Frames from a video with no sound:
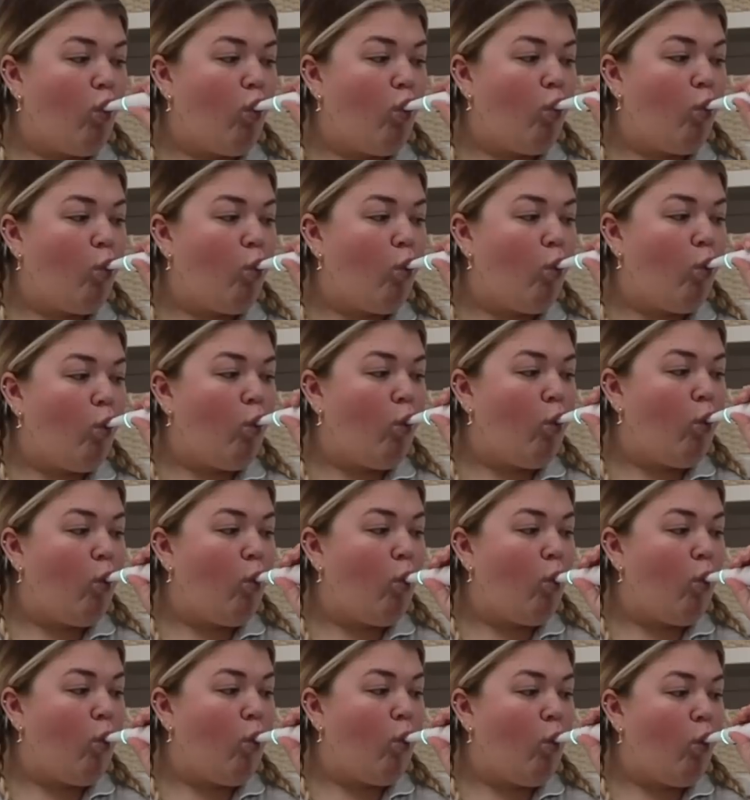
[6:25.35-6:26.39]

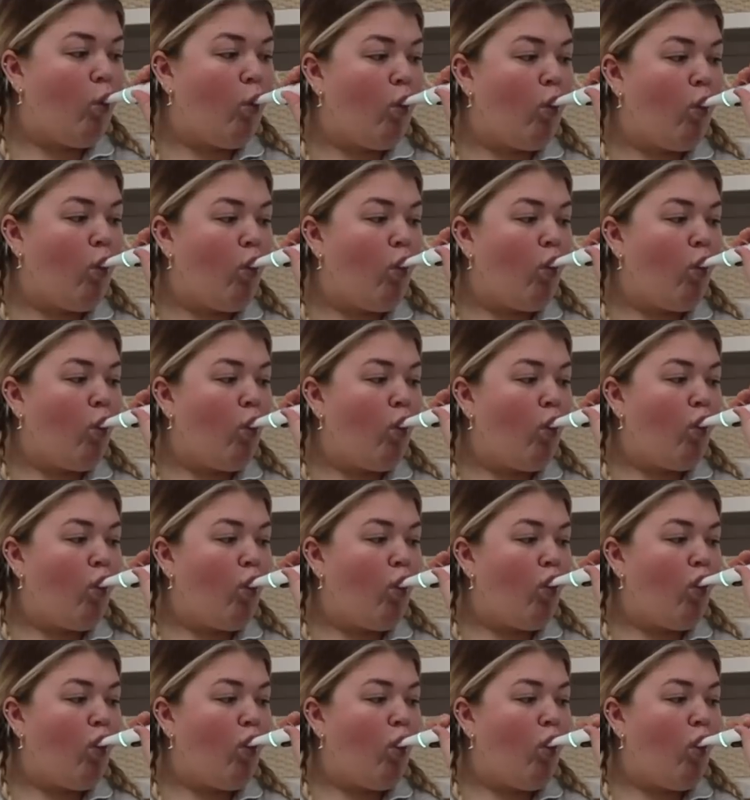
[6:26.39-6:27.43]
Nobody speaks.